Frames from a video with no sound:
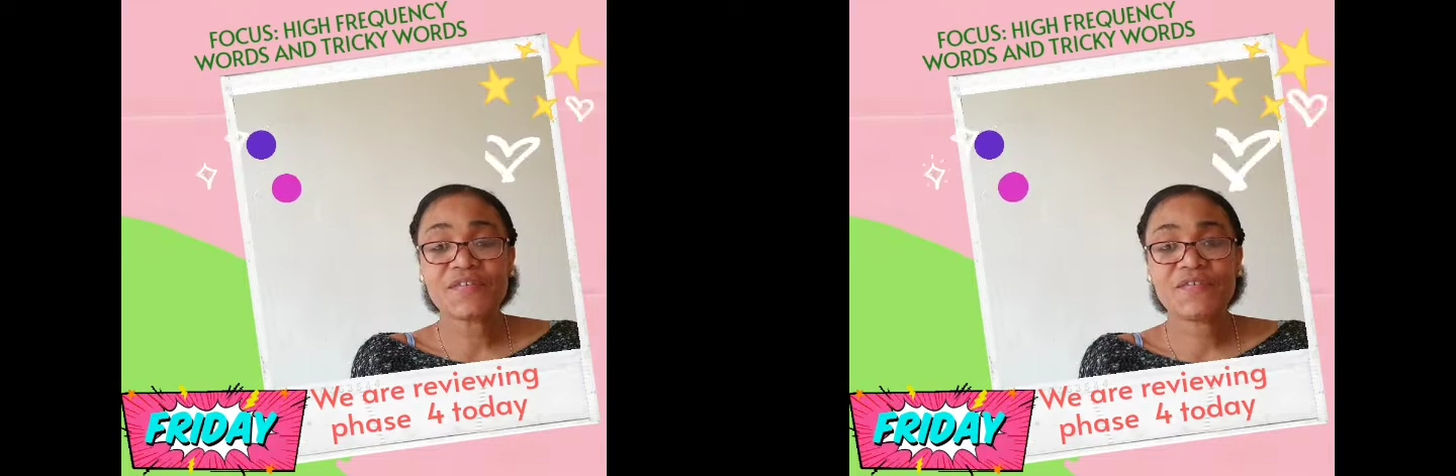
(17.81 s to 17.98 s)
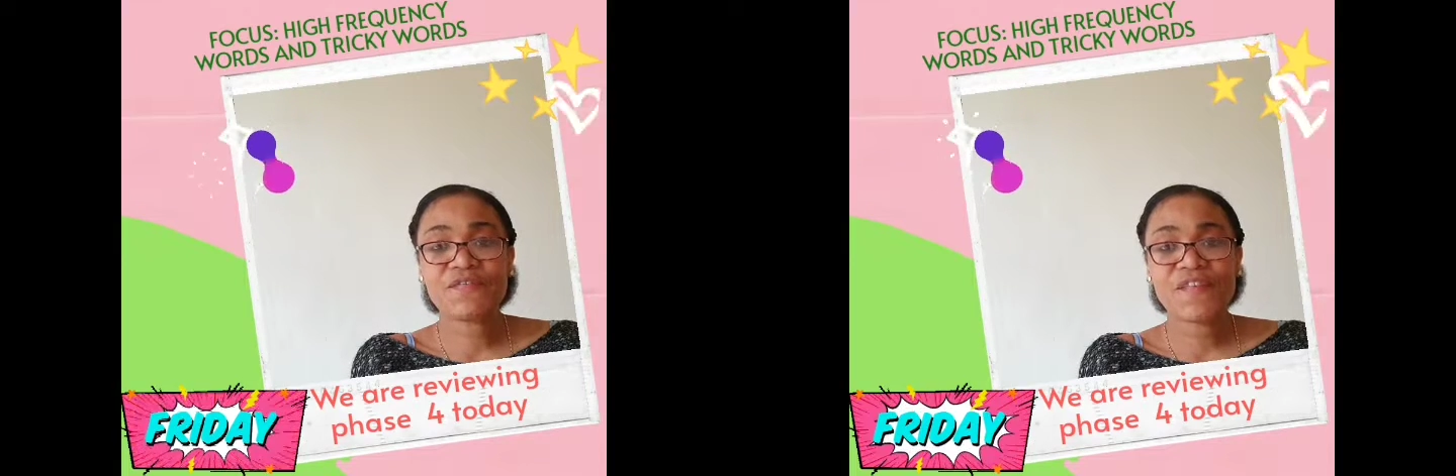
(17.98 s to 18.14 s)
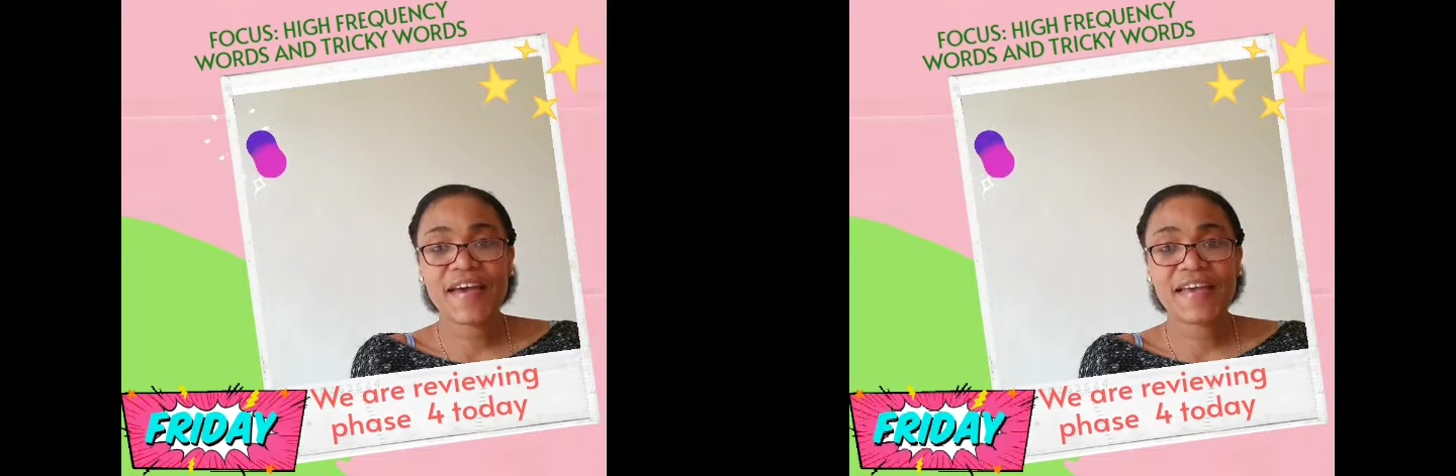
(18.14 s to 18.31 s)
to
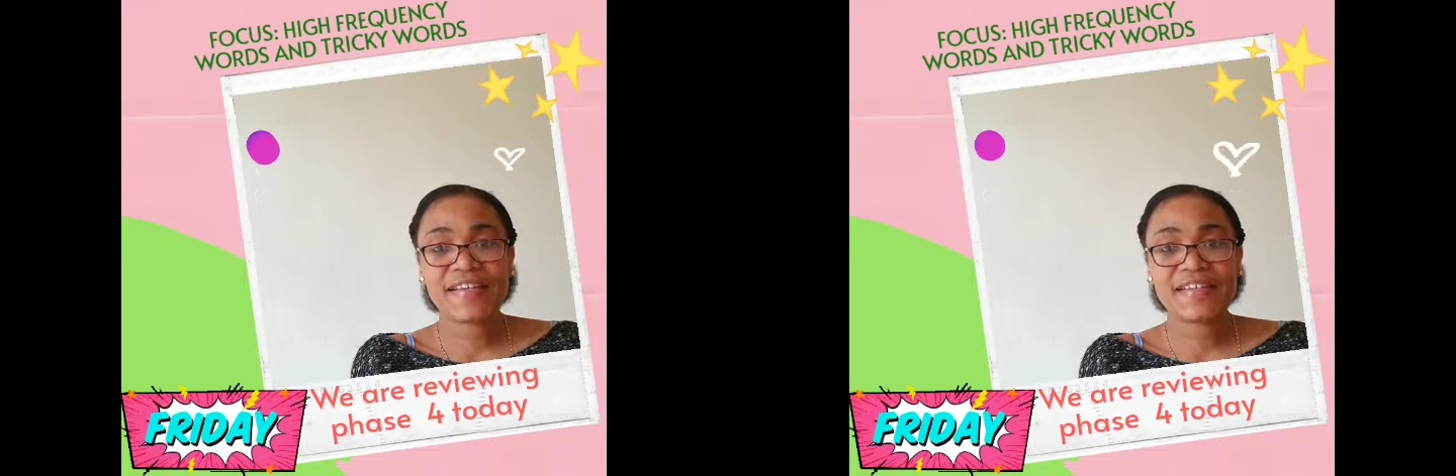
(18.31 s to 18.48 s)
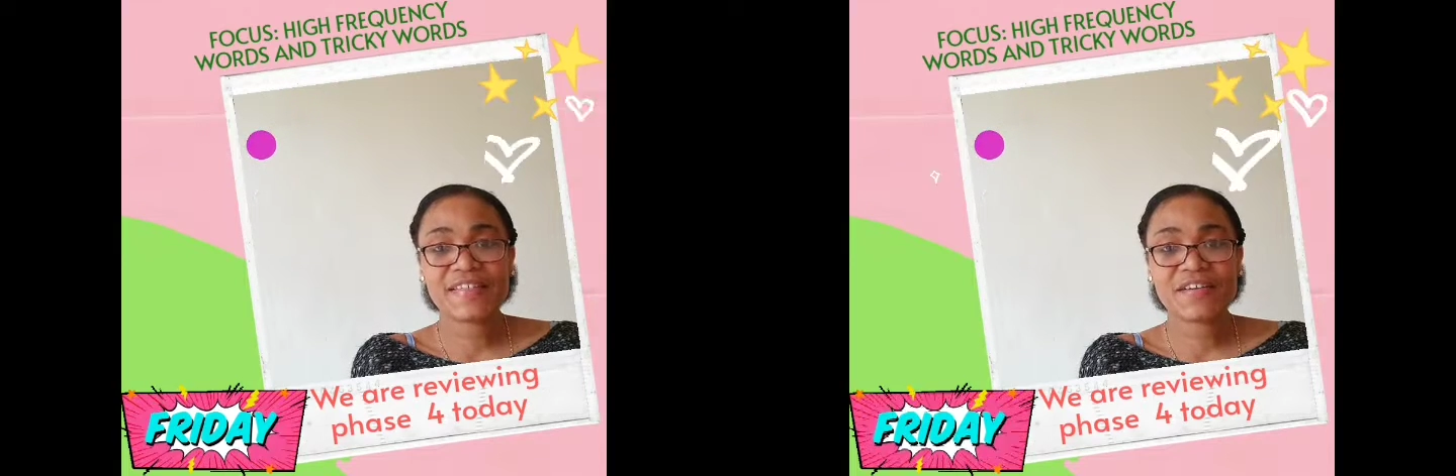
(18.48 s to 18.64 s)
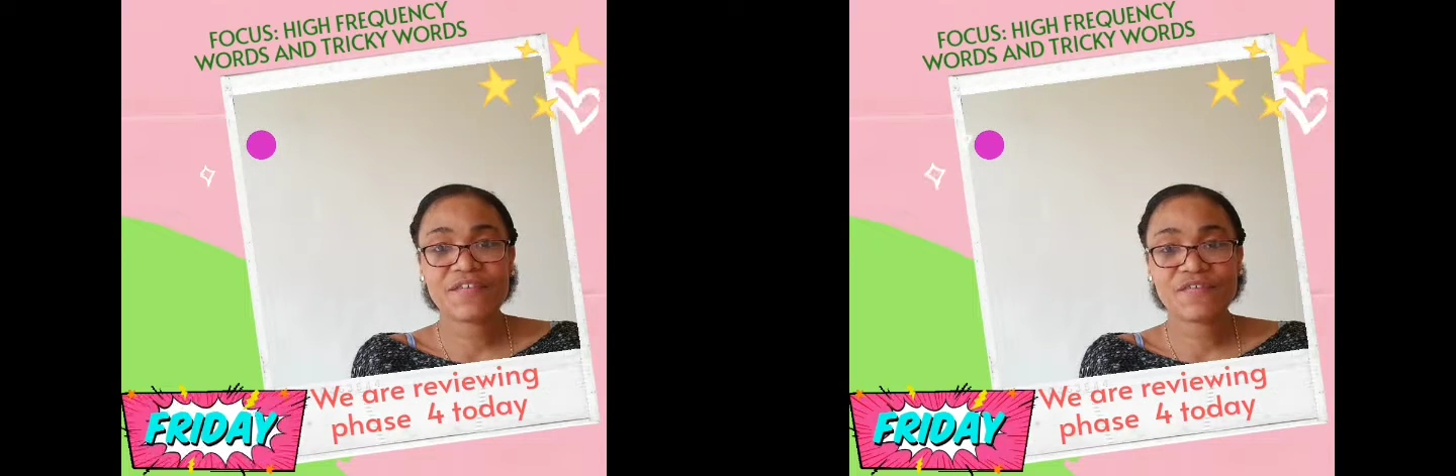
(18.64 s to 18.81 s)

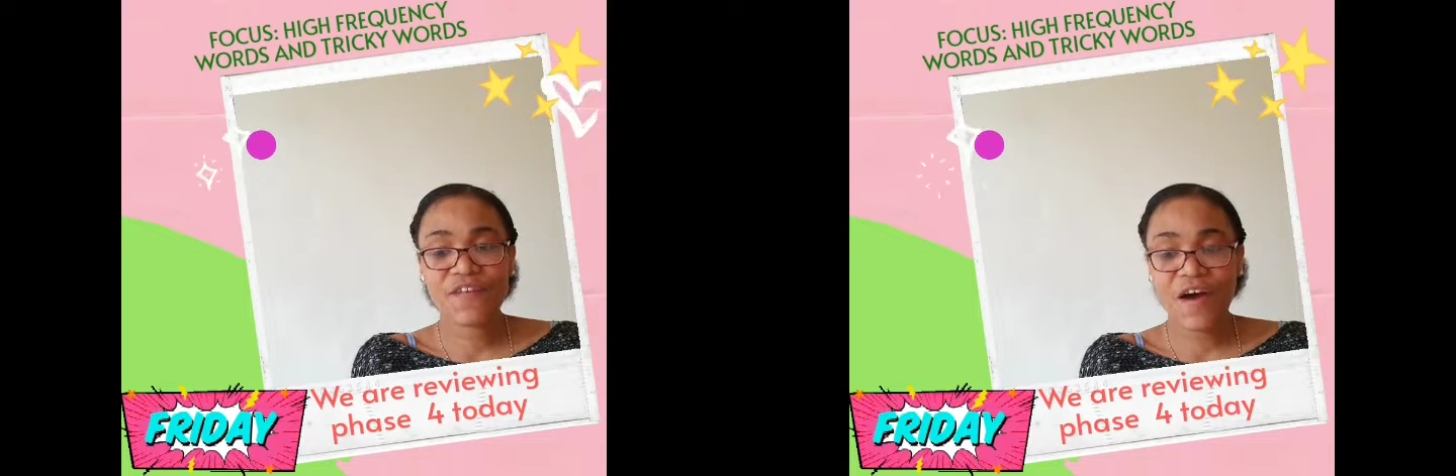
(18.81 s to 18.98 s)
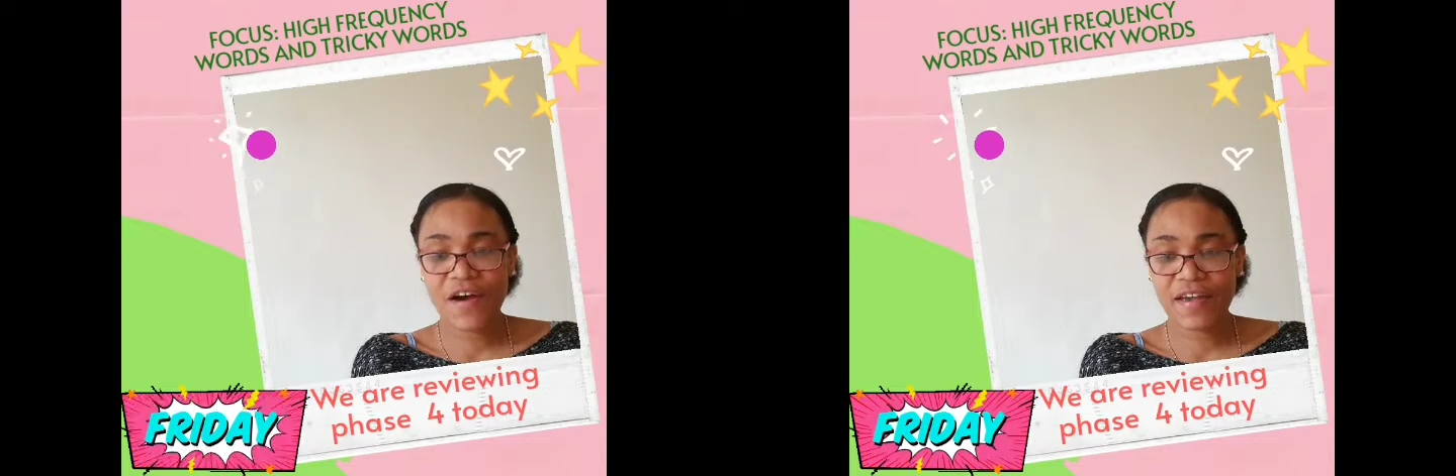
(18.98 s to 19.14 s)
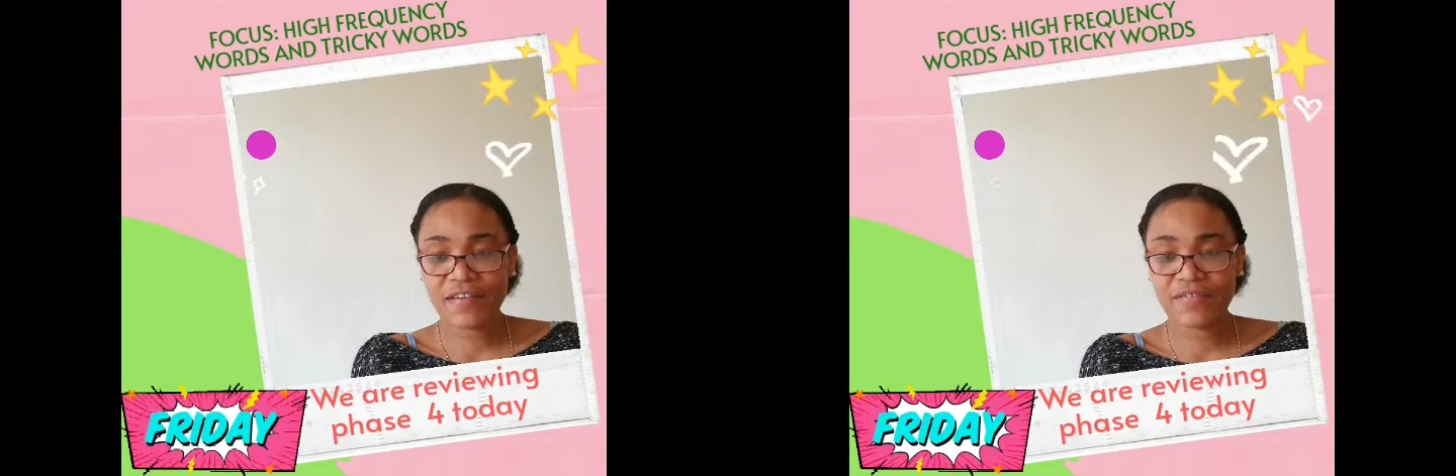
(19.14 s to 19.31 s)
phase
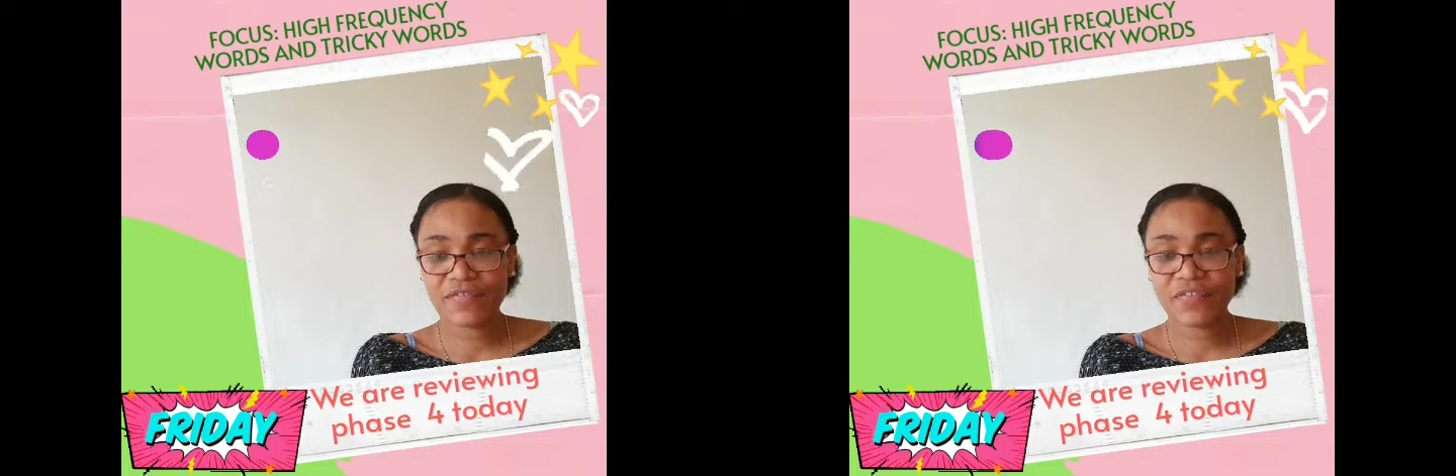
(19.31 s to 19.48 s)
5.